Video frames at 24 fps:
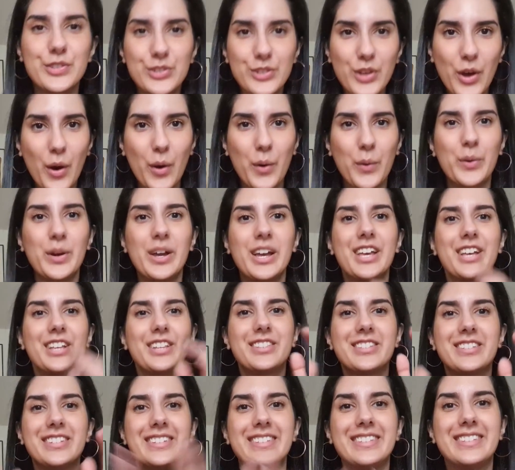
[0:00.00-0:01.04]
So,
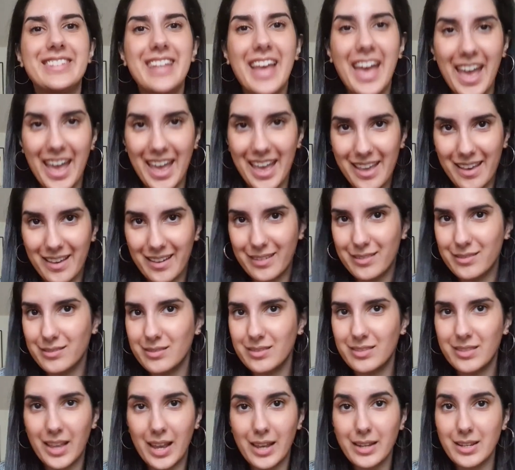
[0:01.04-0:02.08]
today,
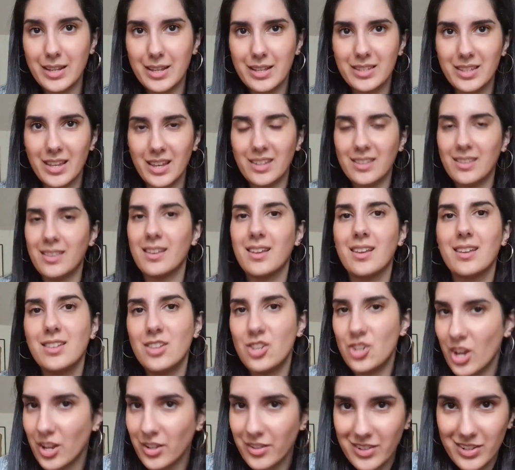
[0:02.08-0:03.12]
ladies and
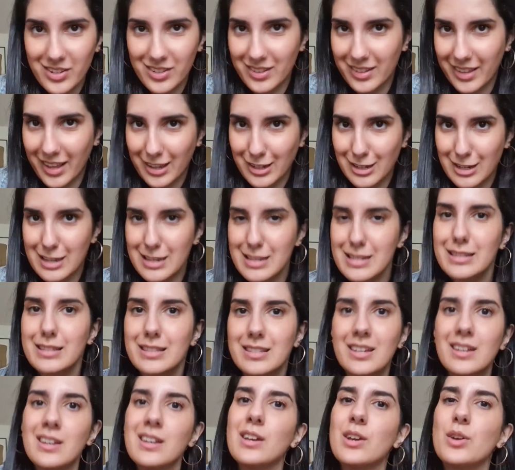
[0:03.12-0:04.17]
gentle ladies,
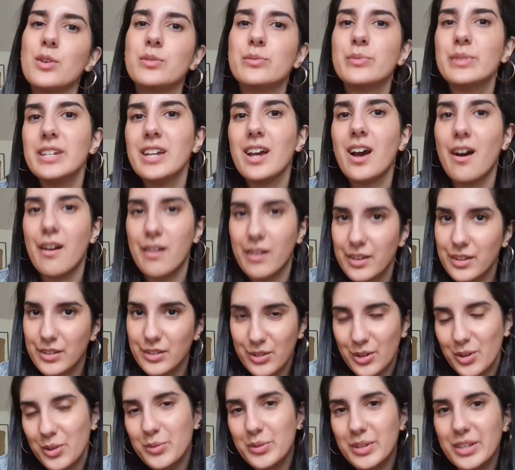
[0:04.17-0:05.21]
we are
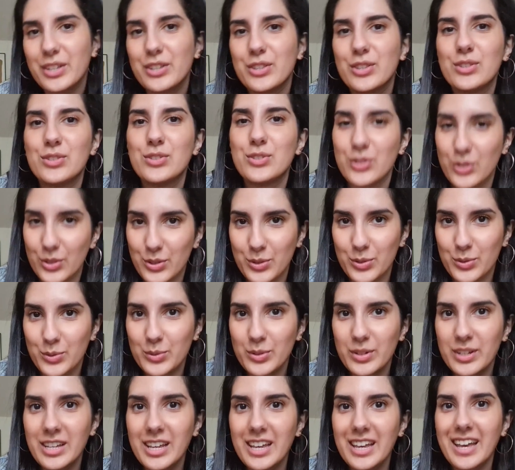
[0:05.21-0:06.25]
going
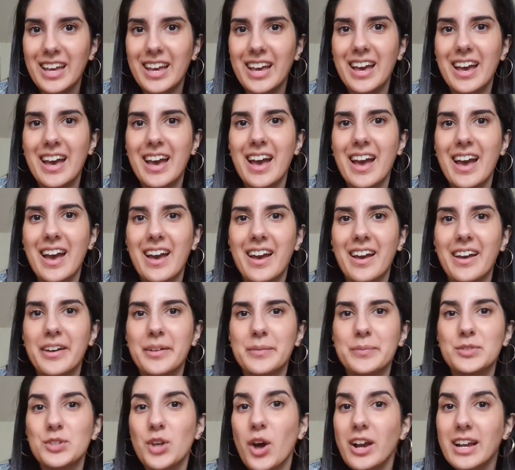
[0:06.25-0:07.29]
to
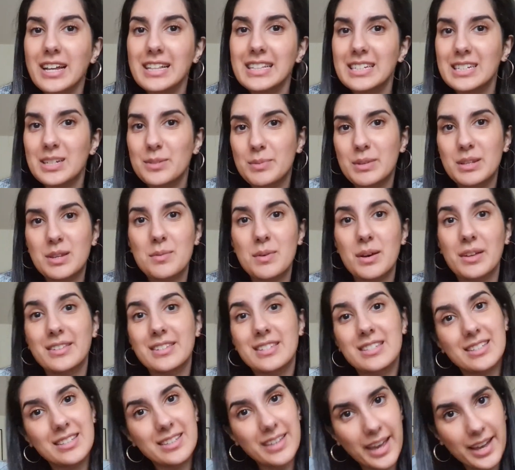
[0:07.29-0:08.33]
talk a little bit about
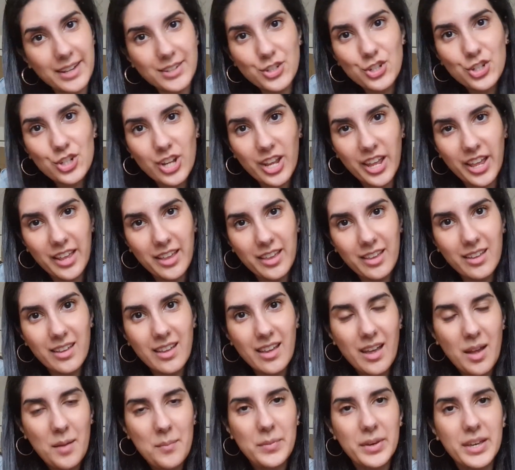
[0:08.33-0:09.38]
sketching
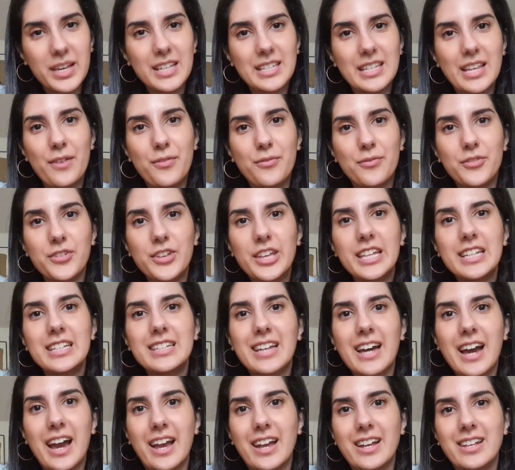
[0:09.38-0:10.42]
because I feel
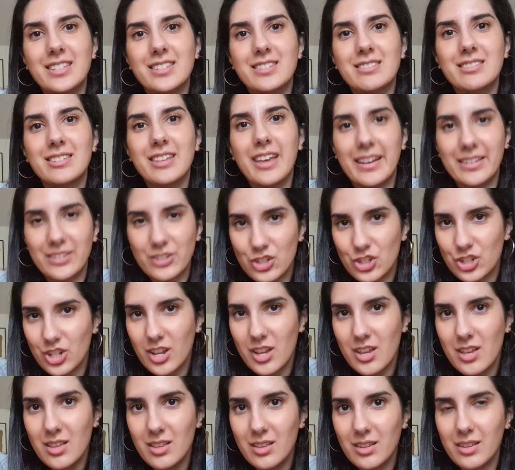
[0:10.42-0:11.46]
like
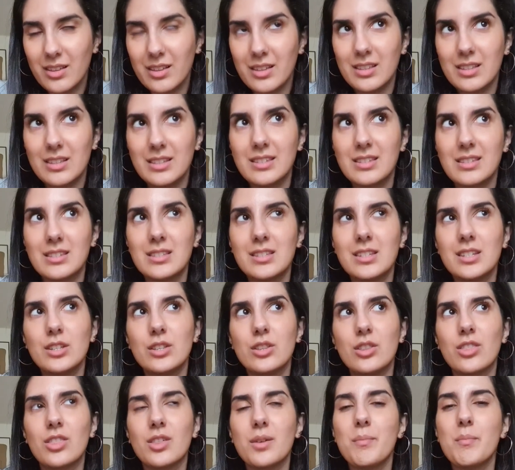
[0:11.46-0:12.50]
sketching is
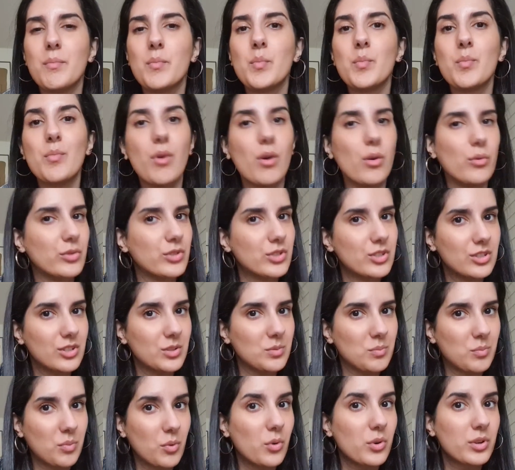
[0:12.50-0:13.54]
the most
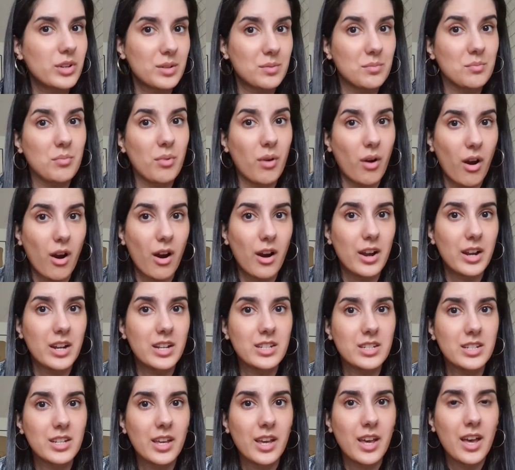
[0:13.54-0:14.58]
important
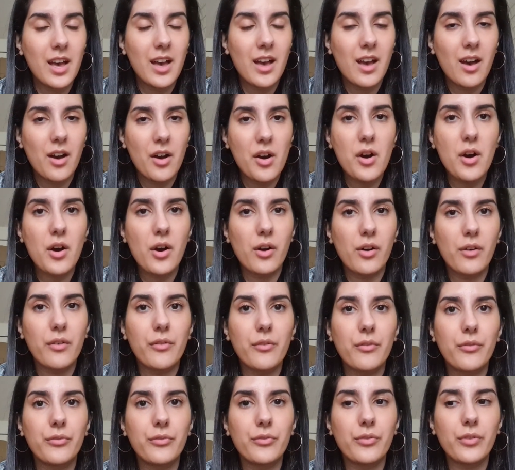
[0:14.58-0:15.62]
part
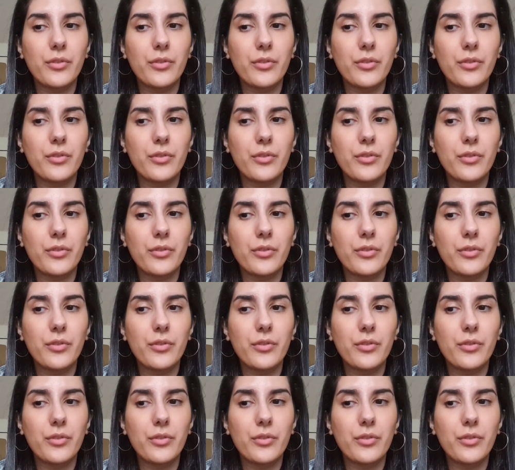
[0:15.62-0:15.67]
of